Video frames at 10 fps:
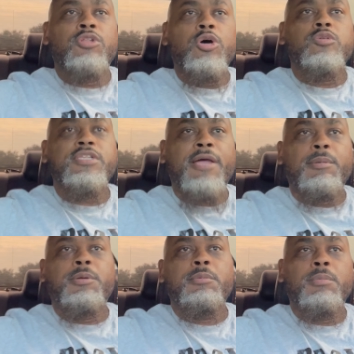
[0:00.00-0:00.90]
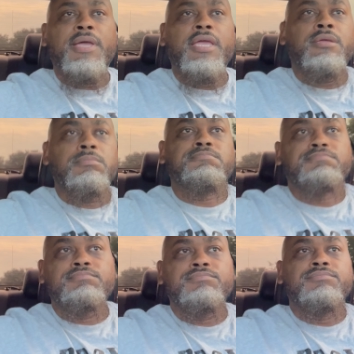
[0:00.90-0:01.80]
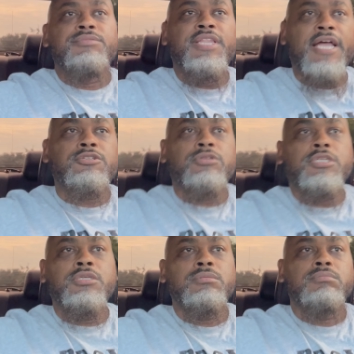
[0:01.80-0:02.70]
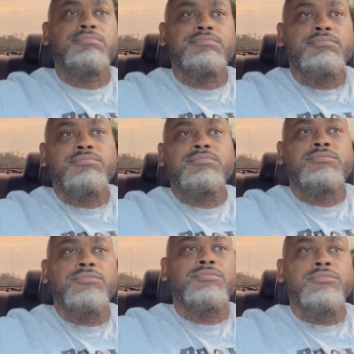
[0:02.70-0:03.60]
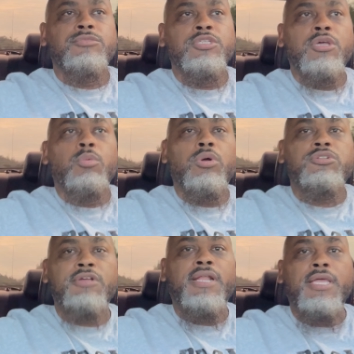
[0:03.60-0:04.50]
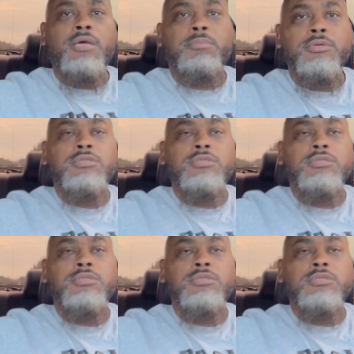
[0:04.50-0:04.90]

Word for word: those type of people may naturally, you know, want to try to help.